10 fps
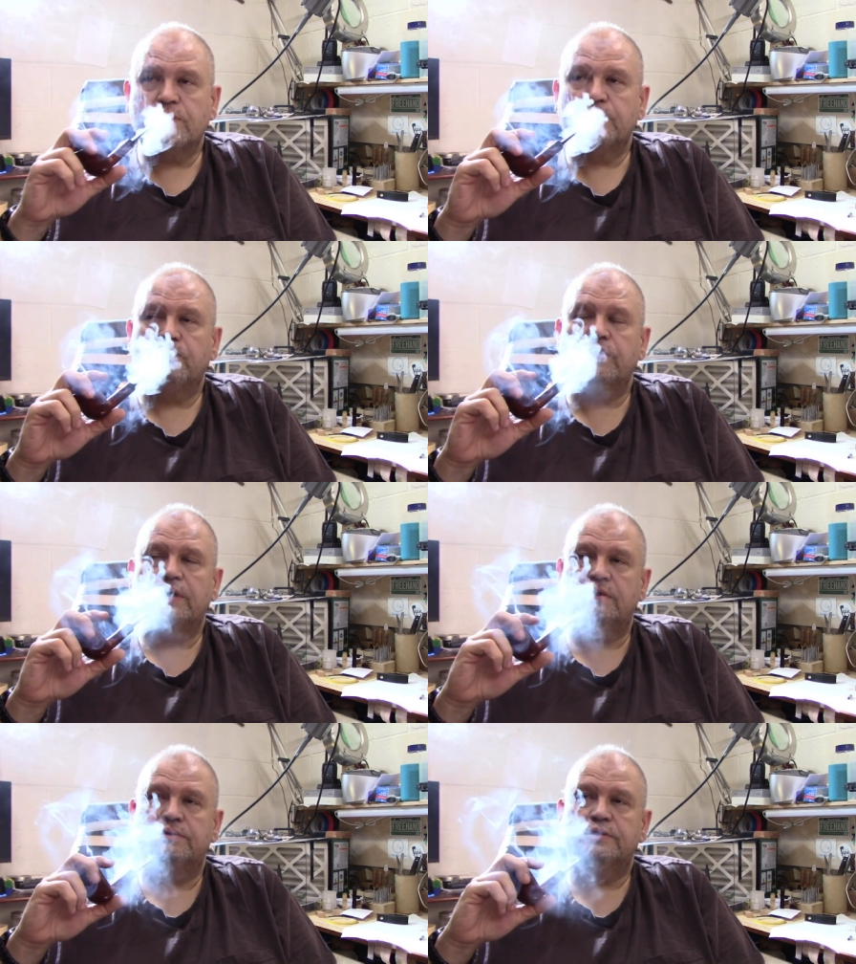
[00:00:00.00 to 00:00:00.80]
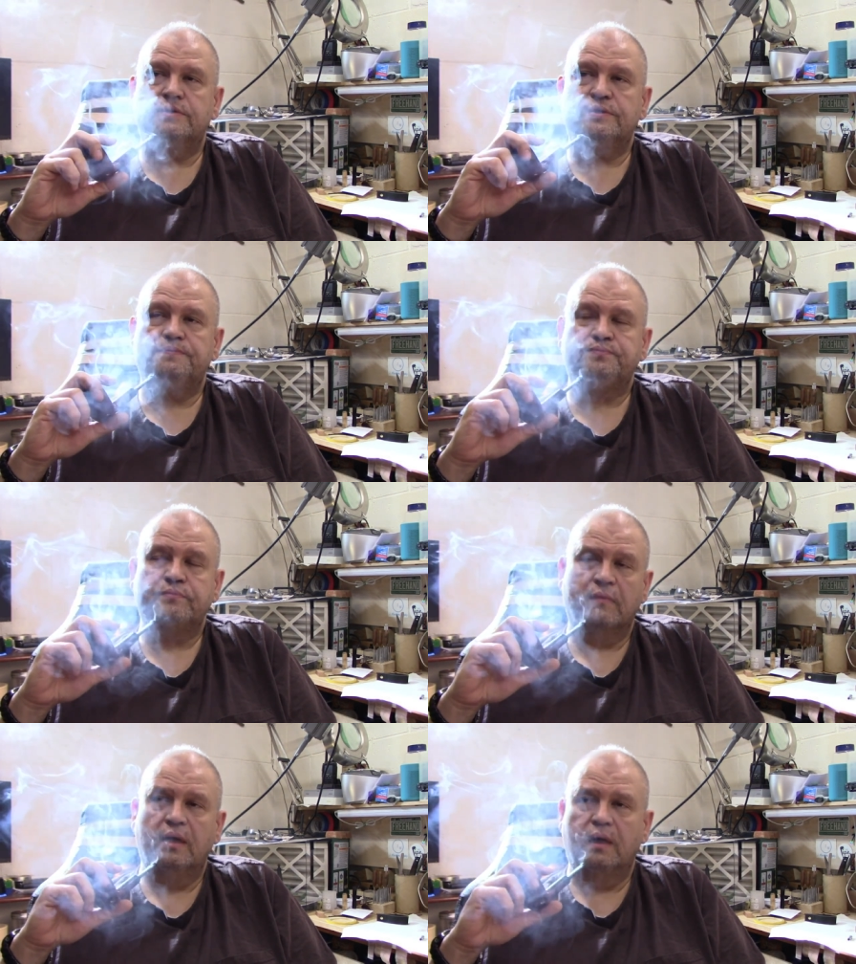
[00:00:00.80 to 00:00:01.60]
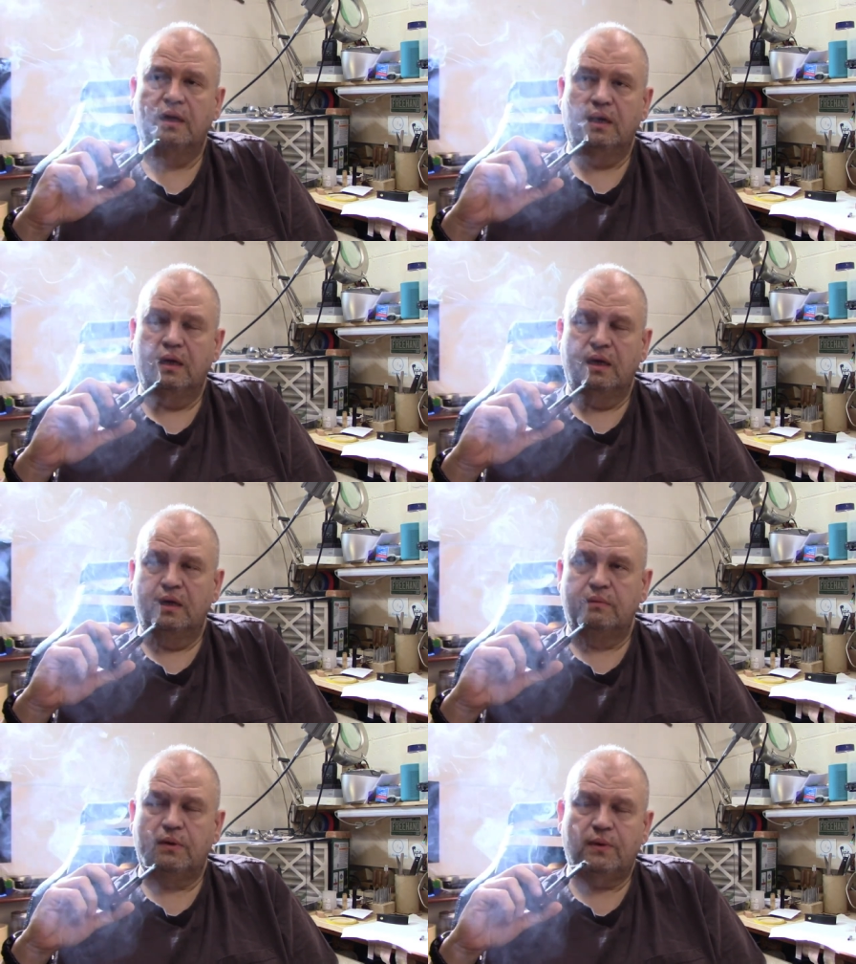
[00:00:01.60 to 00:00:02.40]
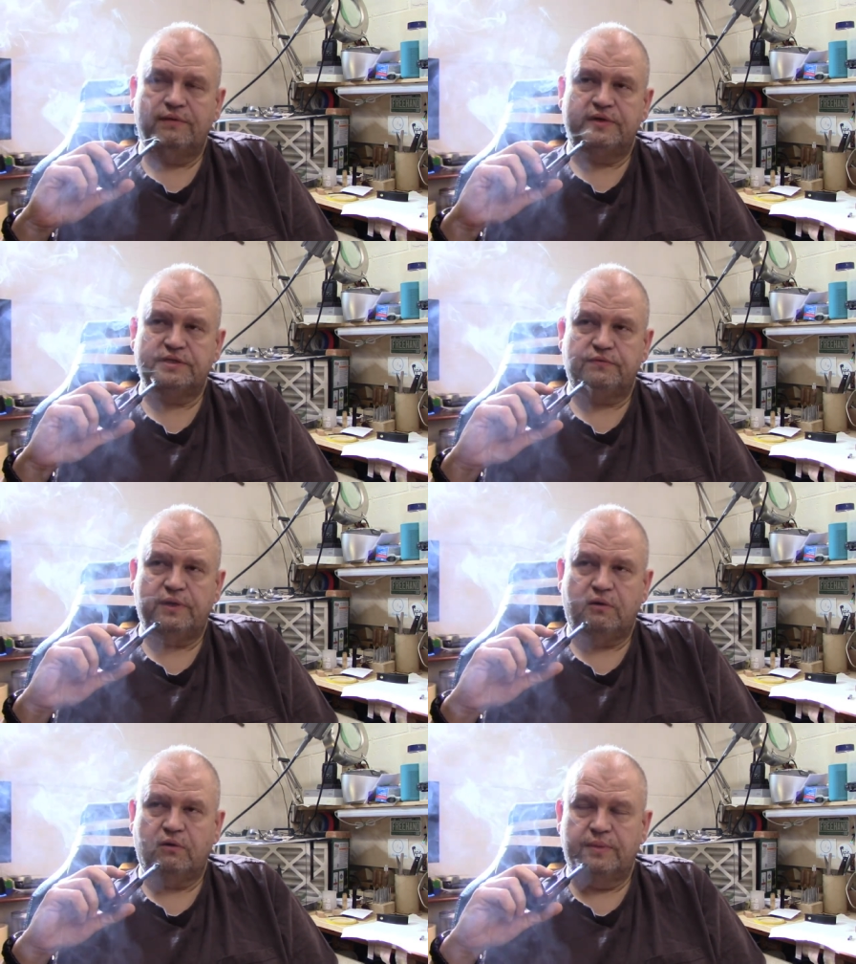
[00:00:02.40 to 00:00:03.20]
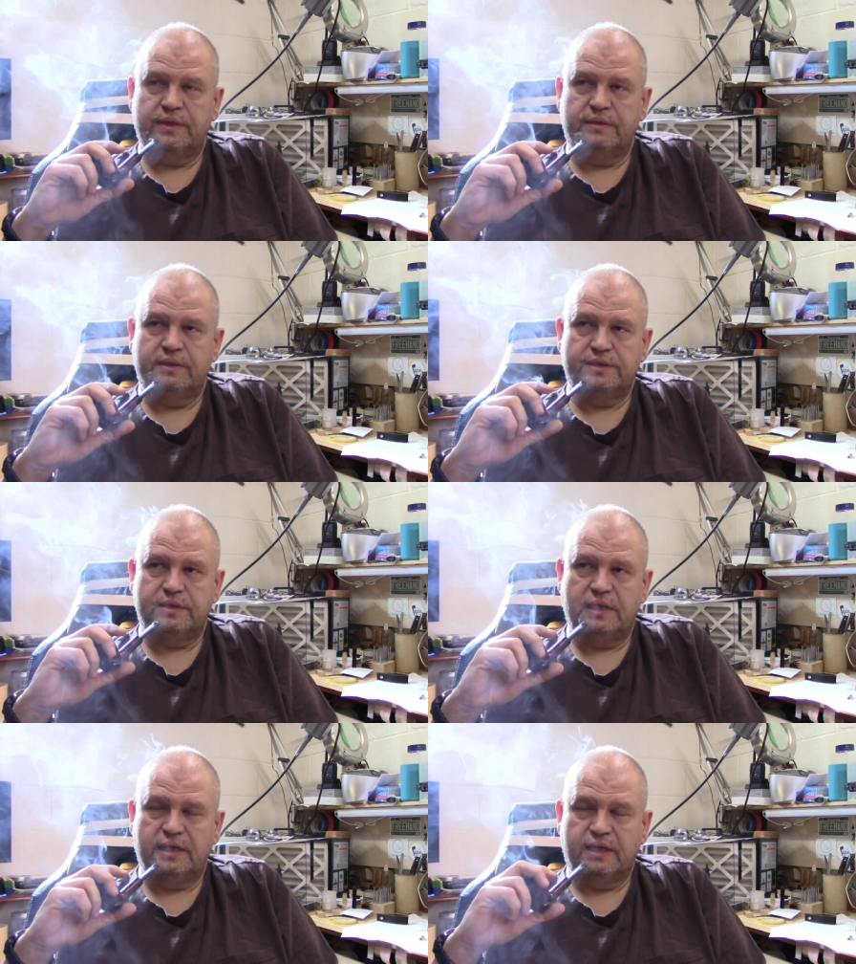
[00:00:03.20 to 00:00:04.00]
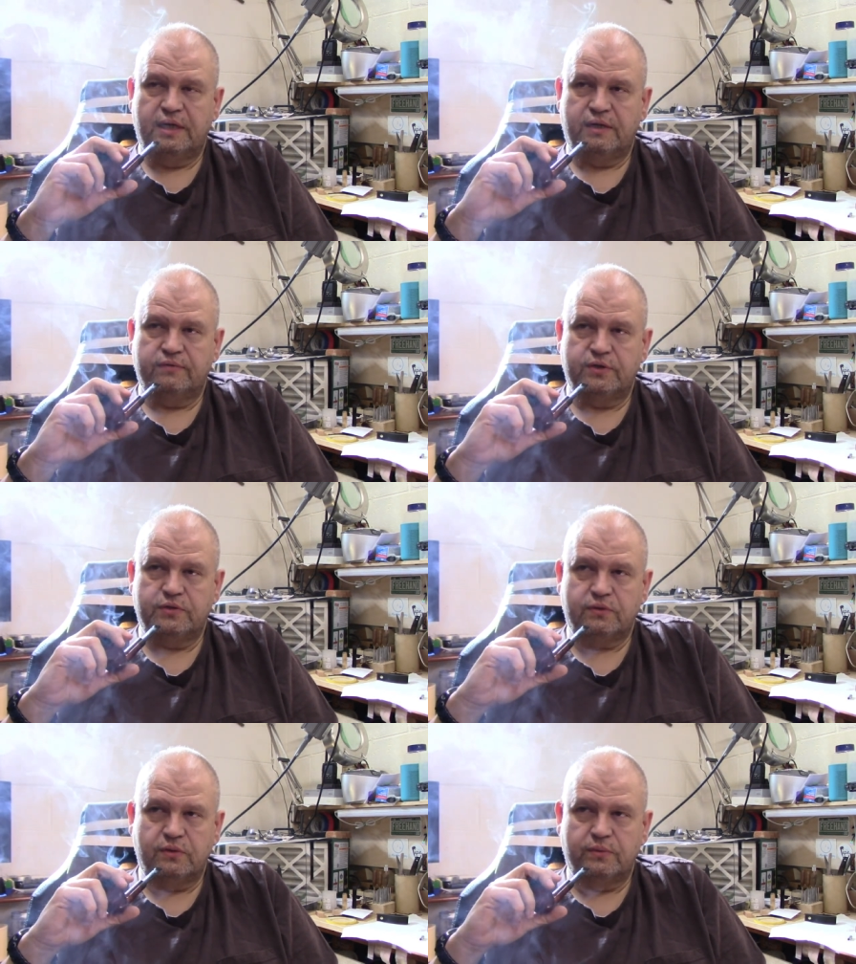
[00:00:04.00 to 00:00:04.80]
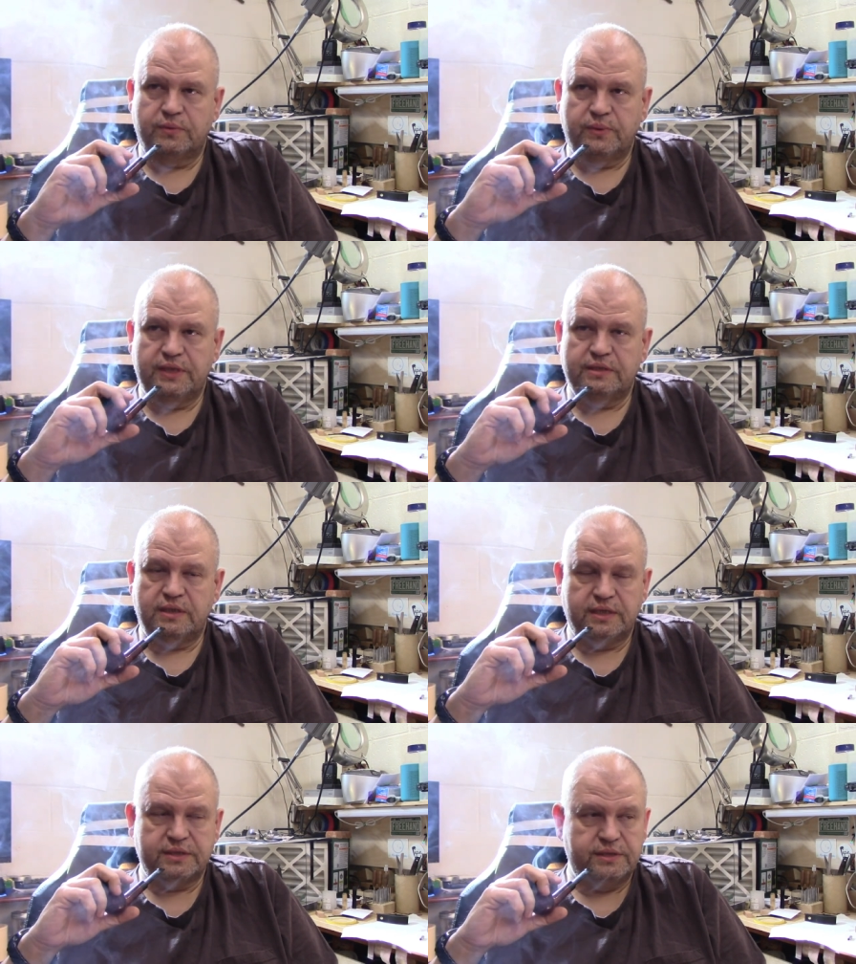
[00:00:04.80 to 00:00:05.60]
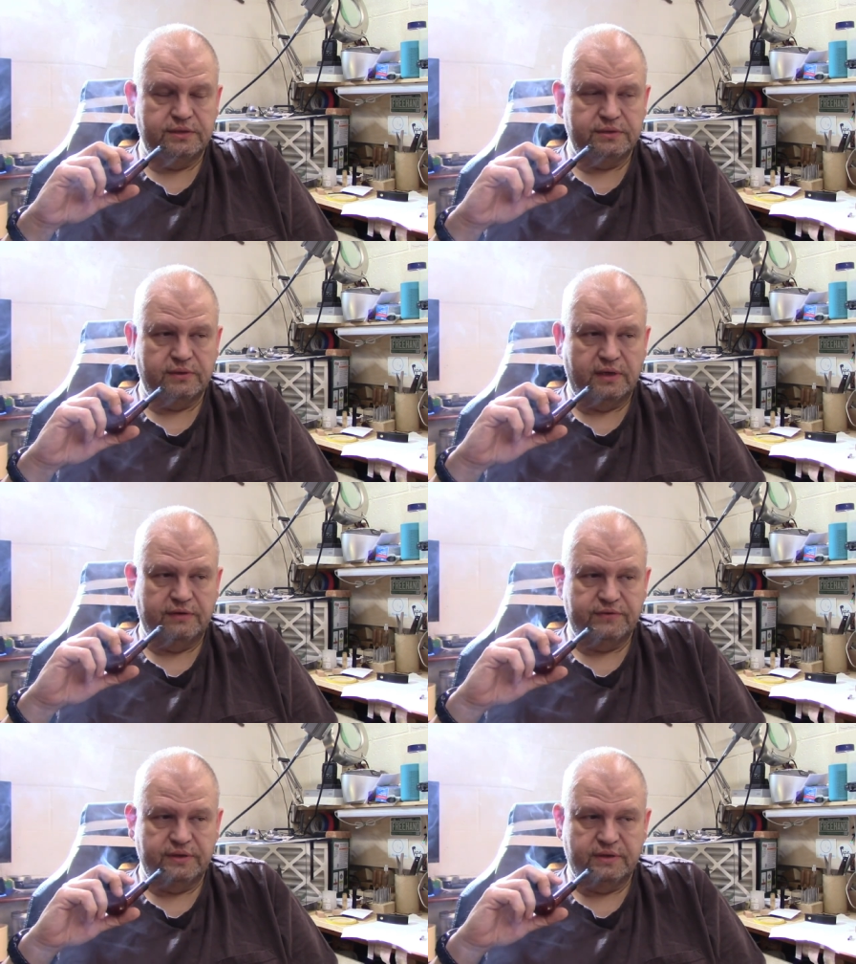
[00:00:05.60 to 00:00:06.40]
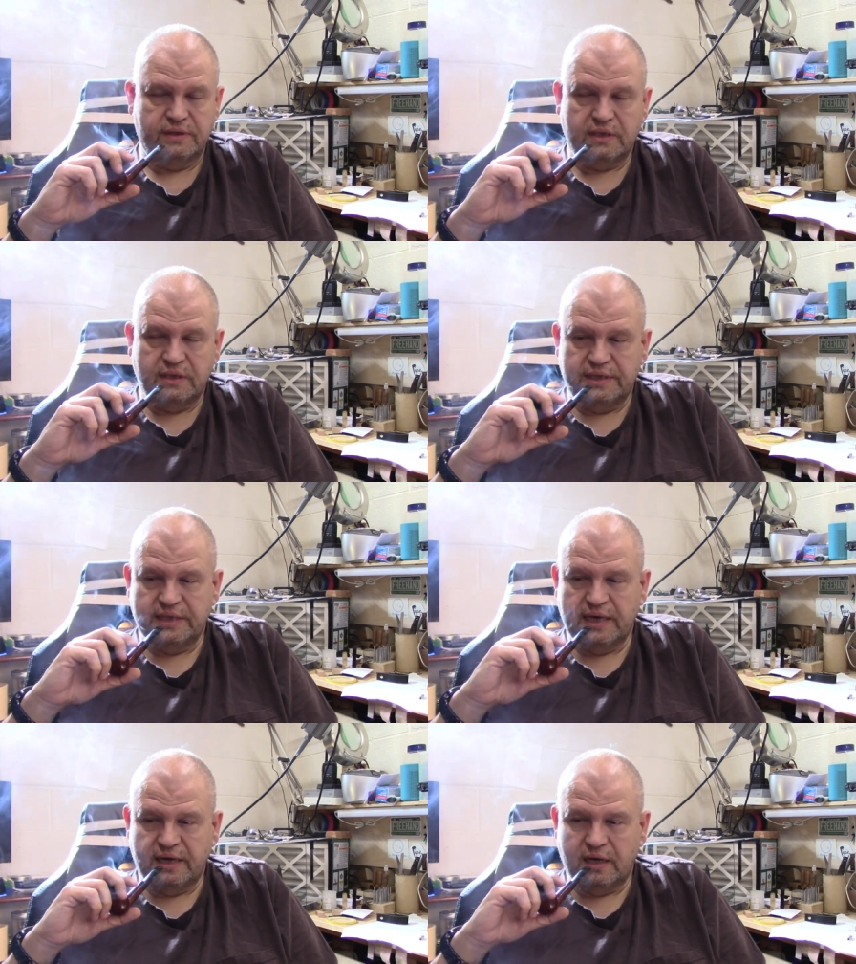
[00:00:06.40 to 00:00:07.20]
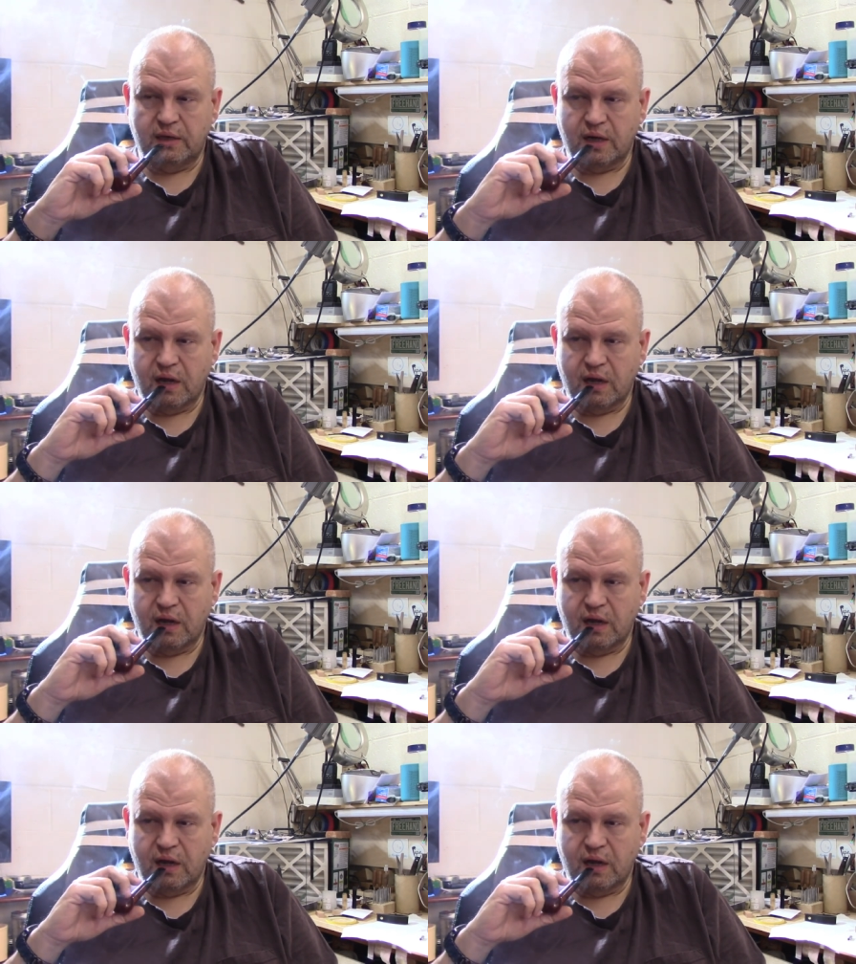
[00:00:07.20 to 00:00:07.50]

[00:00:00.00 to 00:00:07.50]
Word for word: Pretty close to it. My wife has a flower bed that she let get out of control with weeds last year, so I'll have to clean that out.